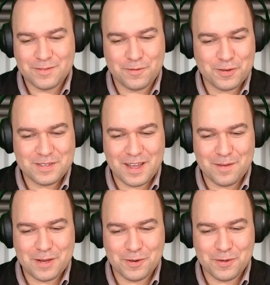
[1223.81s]
First
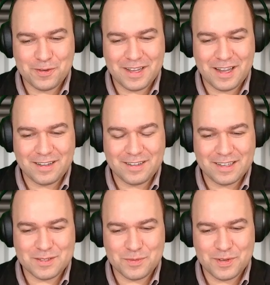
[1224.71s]
time I've heard that, I think
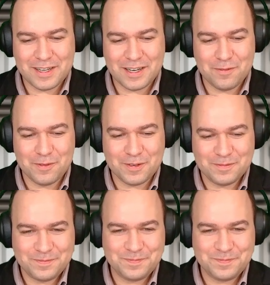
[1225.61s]
it's really clever.